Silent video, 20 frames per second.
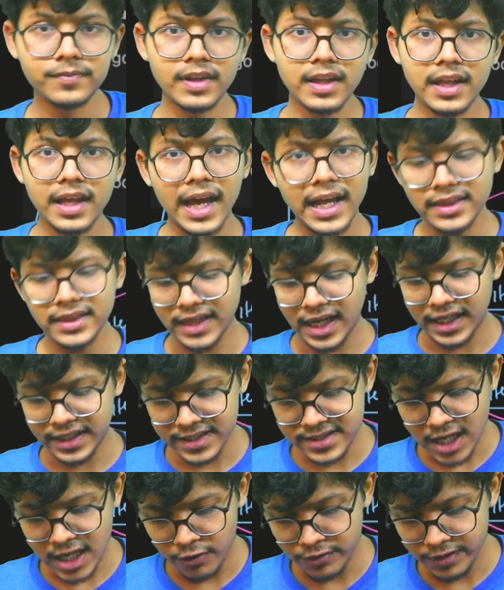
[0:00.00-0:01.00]
And that
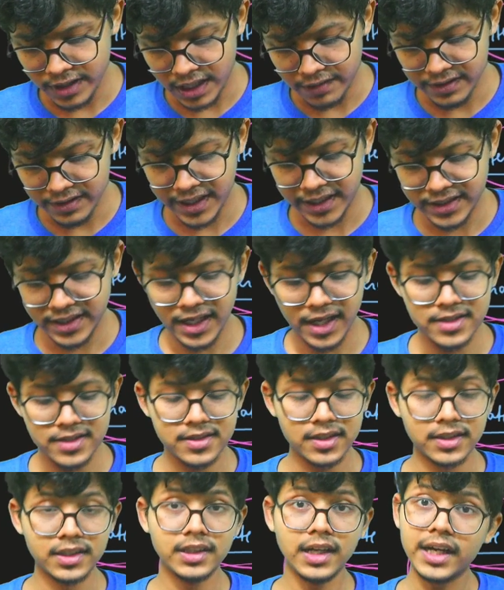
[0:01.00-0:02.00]
is how I will get the answer.
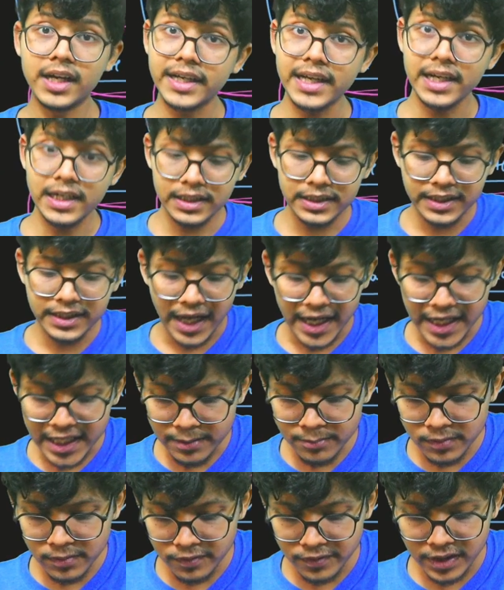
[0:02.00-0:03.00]
Again,
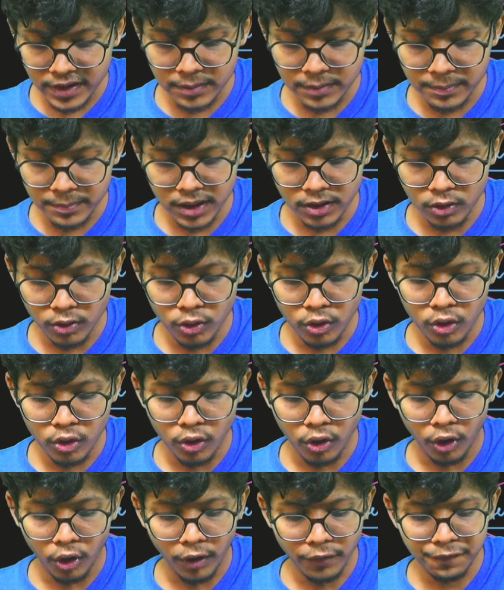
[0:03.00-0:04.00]
time will be O
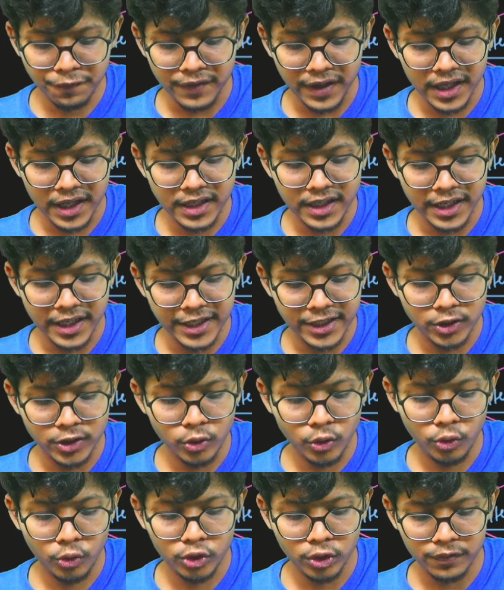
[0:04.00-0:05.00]
of n into
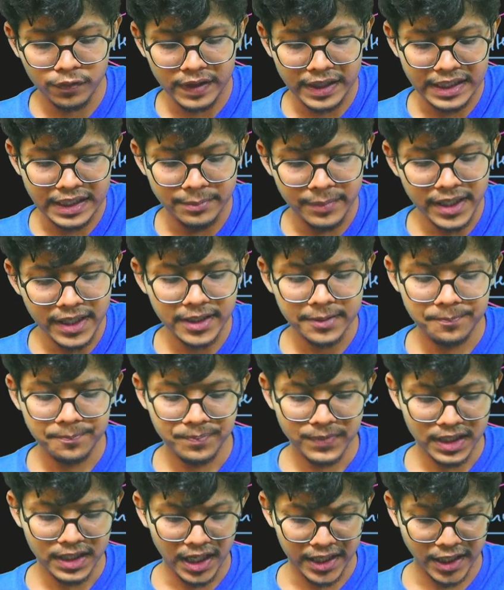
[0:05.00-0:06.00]
root of element.
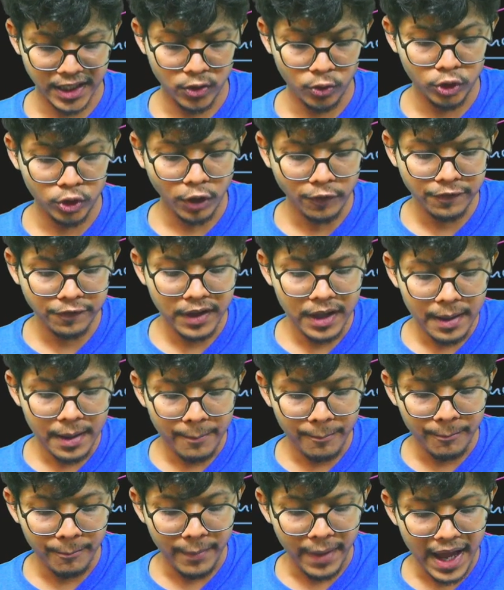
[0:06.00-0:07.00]
I get root of
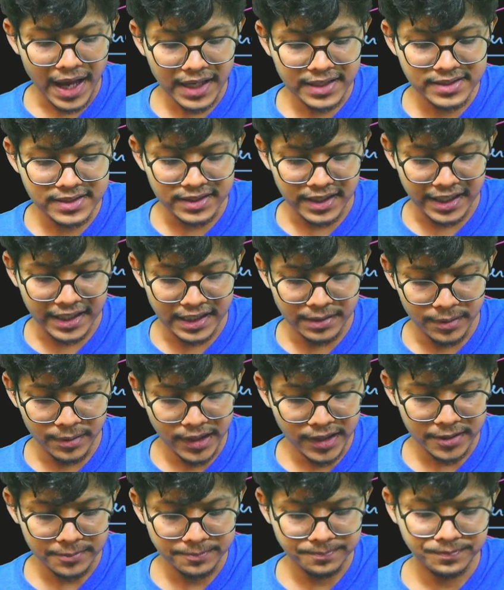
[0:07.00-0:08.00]
max
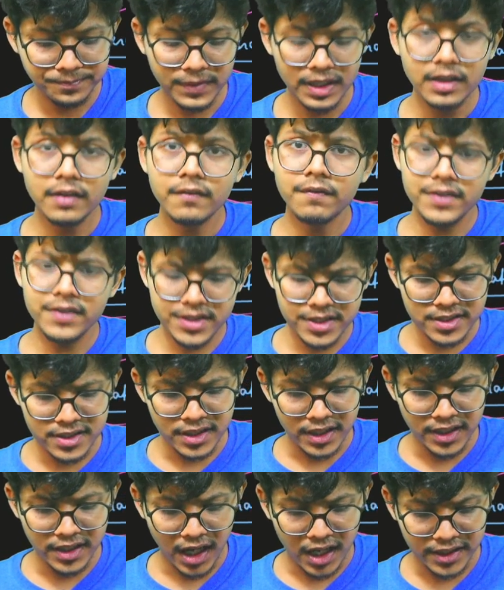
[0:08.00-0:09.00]
element, which is
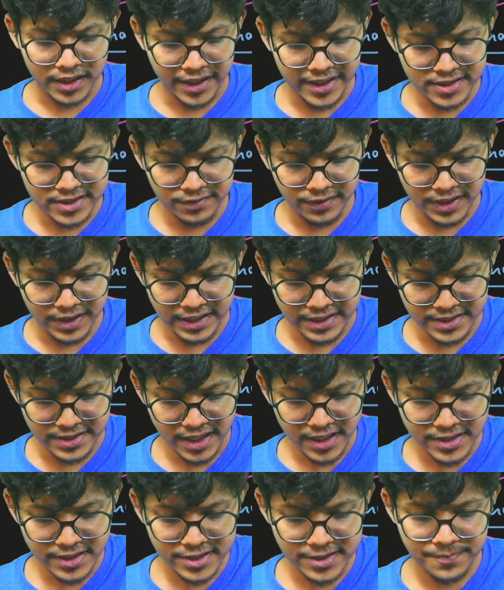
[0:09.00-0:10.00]
in our case
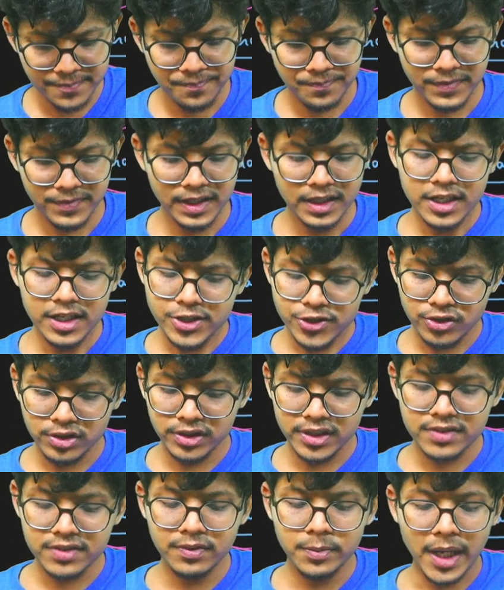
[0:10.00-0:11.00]
1e6. So
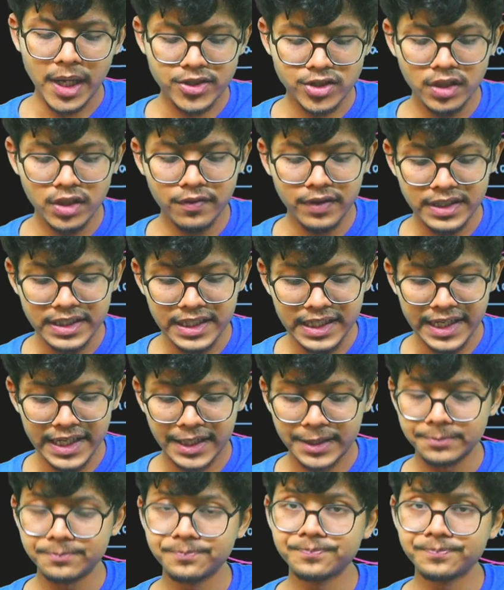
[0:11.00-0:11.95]
this will be actually 1e8.